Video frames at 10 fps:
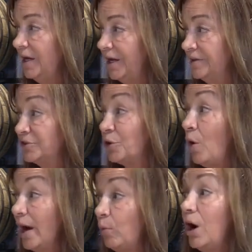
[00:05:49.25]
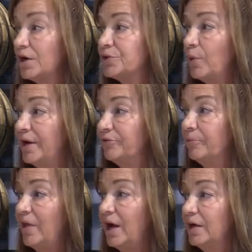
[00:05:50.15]
And so I walked away
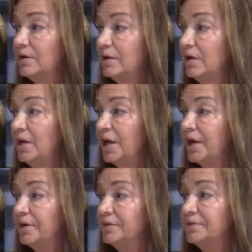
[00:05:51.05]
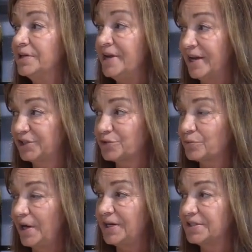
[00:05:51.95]
from that, and the next
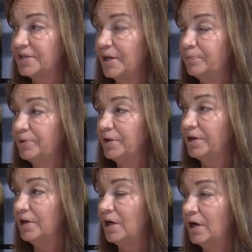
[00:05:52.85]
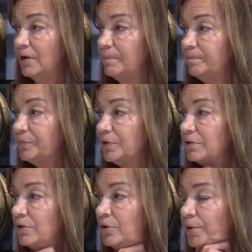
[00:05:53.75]
race they put Mark
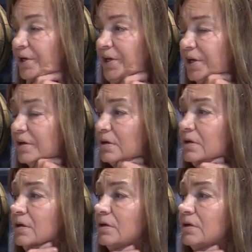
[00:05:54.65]
Green